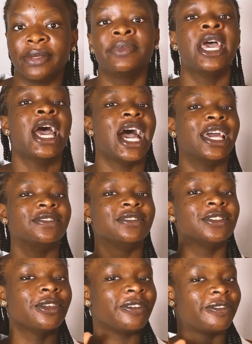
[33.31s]
And if
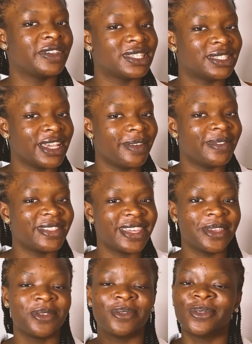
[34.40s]
this is not your first time,
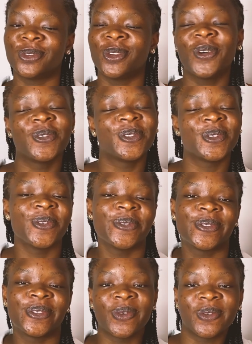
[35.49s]
thank you so
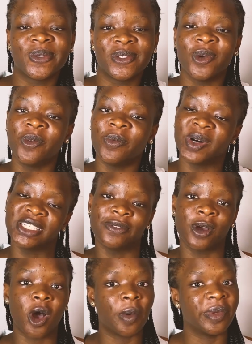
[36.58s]
much
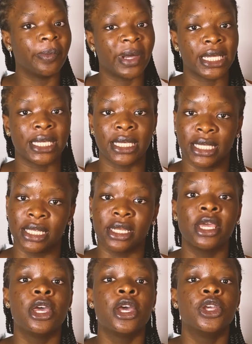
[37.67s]
for coming back
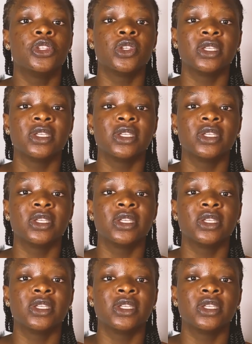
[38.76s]
again.